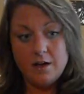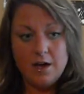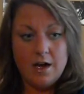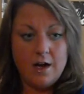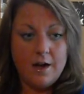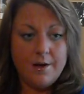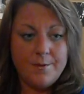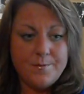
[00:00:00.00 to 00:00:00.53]

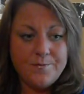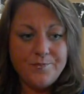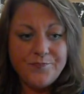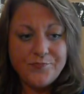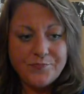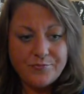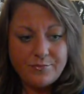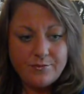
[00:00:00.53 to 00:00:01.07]
Um,
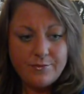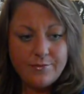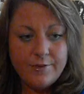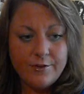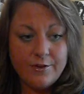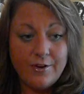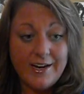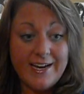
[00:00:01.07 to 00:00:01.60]

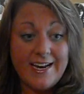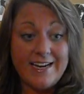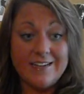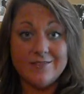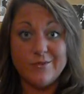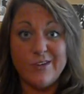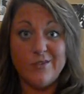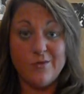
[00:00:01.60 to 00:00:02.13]
I
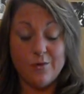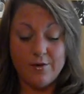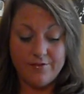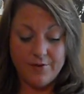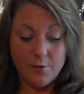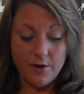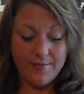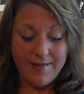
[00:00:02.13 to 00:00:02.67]
can't give a
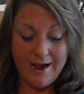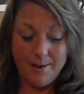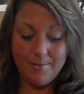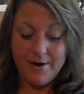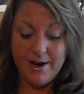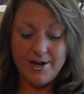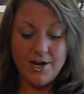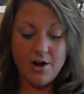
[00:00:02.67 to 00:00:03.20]
review on that,
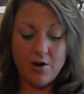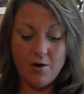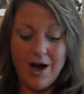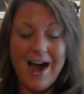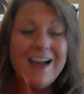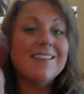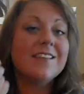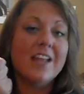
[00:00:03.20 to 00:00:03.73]
but I know
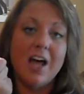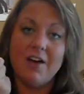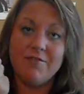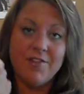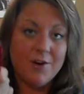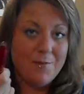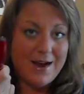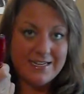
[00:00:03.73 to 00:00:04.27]
I
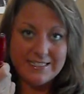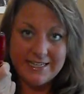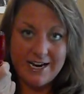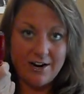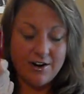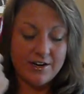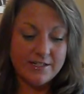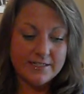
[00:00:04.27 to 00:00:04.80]
love their
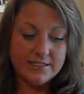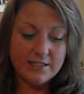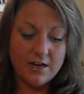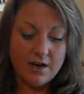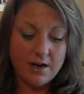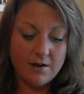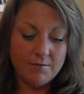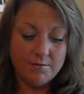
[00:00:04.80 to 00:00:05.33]
mascaras.
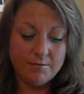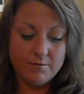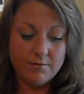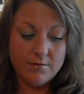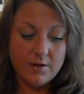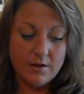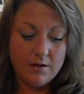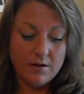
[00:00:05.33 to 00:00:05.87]
Um,
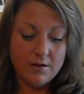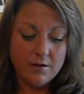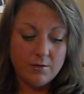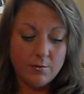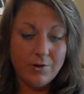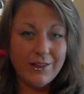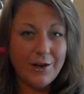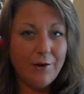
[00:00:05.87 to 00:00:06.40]

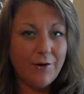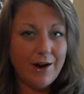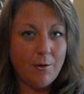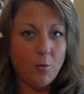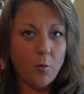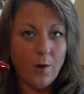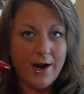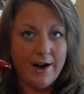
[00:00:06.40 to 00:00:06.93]
really
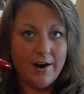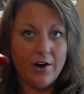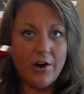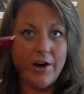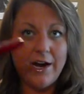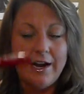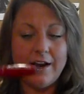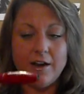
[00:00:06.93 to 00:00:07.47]
great
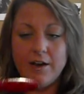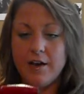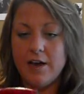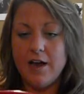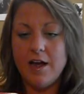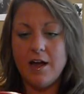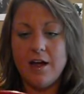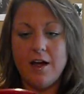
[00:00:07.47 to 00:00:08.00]
wear,
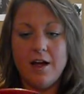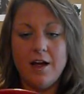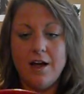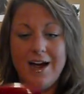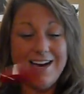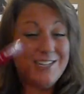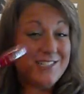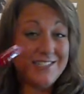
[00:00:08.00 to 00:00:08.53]
and
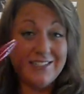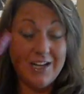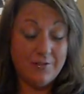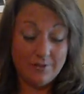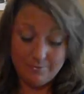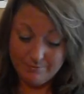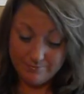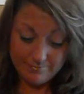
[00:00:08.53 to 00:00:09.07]
I just
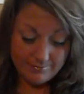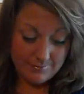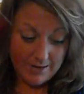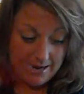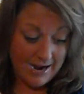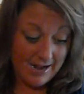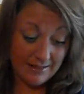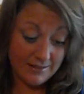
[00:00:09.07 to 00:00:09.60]
love them.
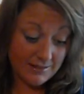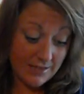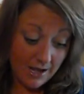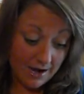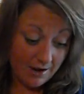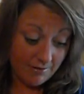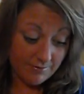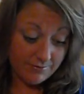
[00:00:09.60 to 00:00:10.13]
I, I
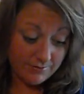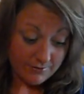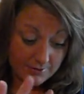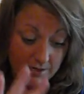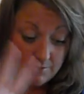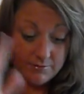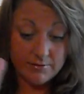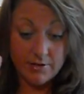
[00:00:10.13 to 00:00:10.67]
love,
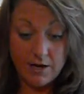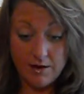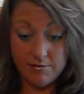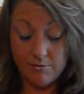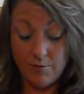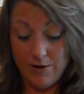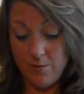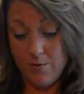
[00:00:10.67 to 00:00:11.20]
love,
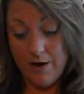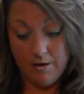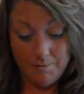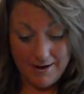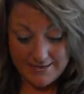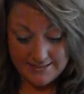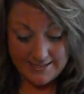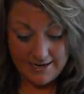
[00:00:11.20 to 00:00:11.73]
love Wet n Wild
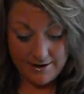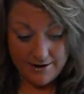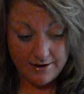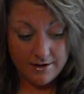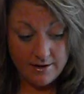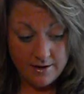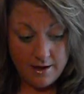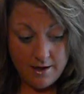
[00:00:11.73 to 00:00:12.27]
mascara.